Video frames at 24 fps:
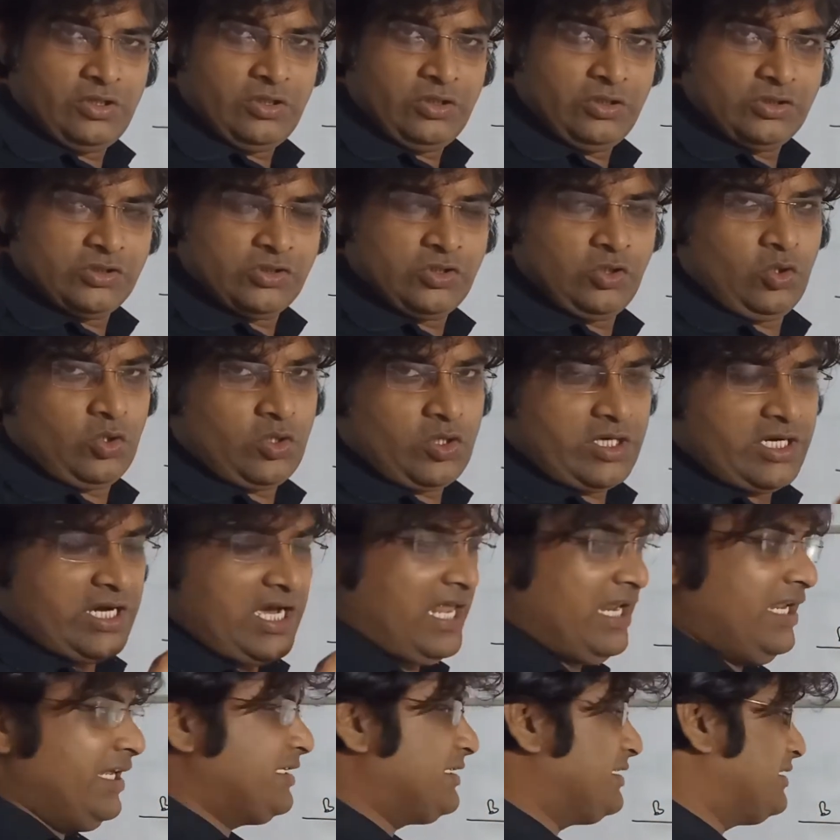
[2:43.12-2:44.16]
So
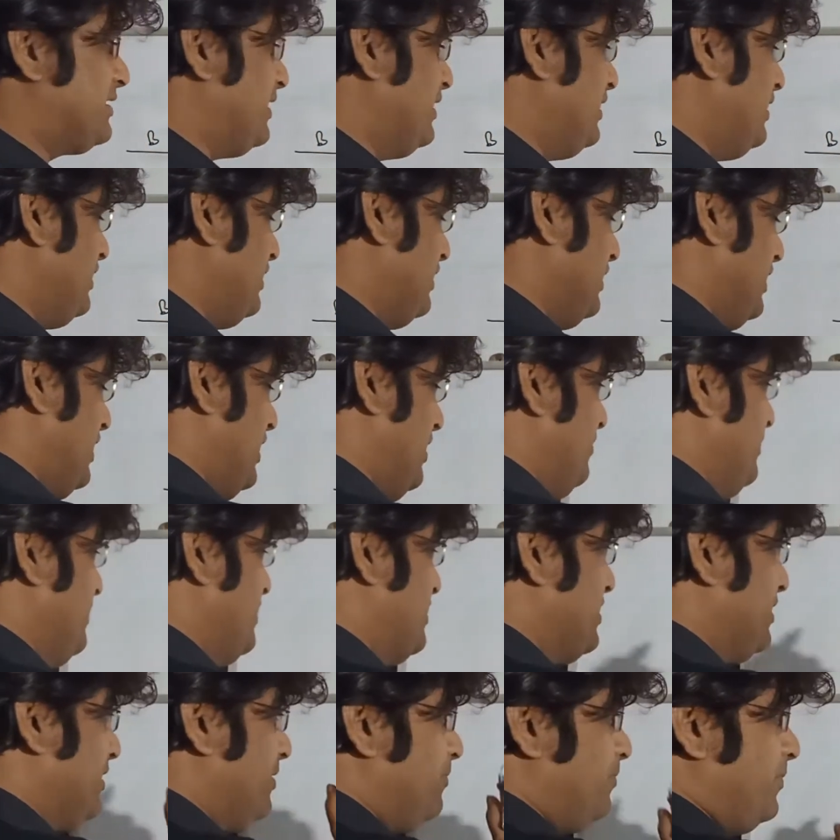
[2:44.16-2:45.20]
collector,
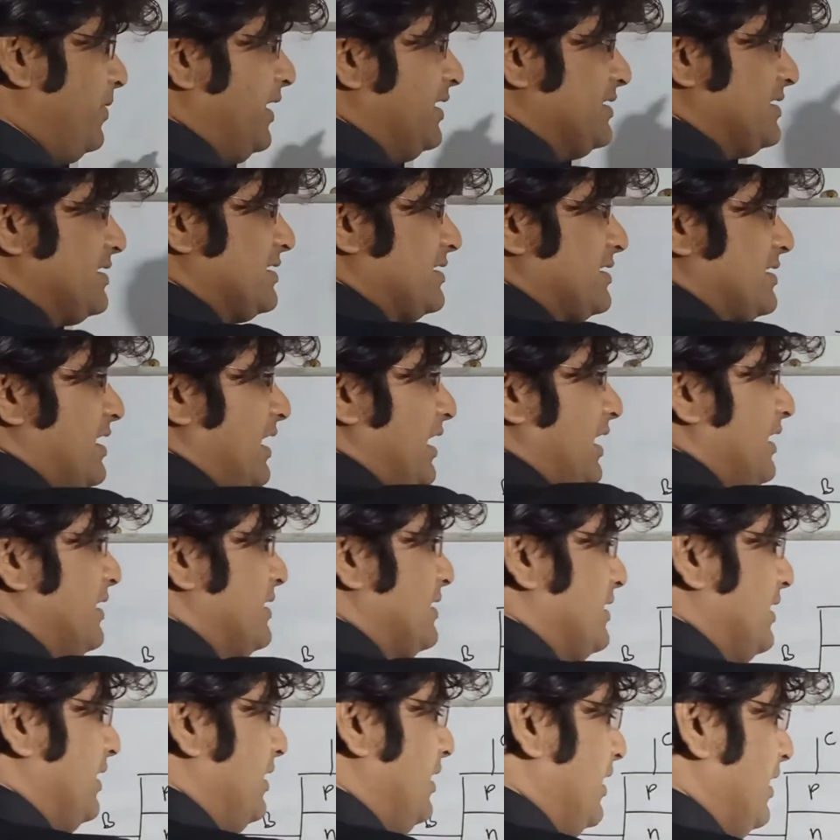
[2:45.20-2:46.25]
emitter, base.
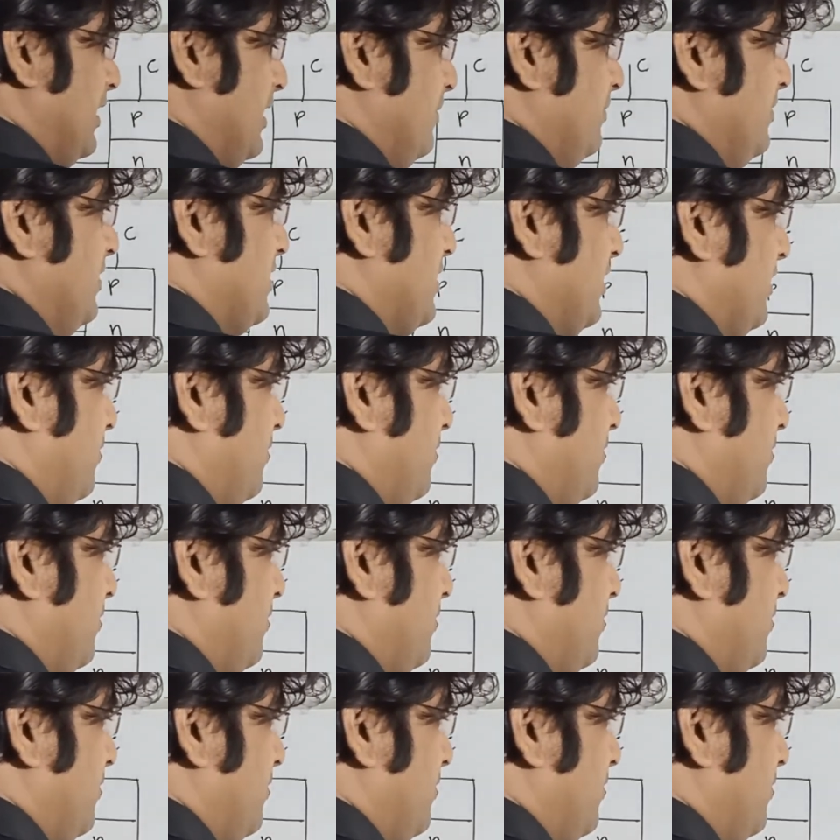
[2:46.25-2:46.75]
Collector, emitter,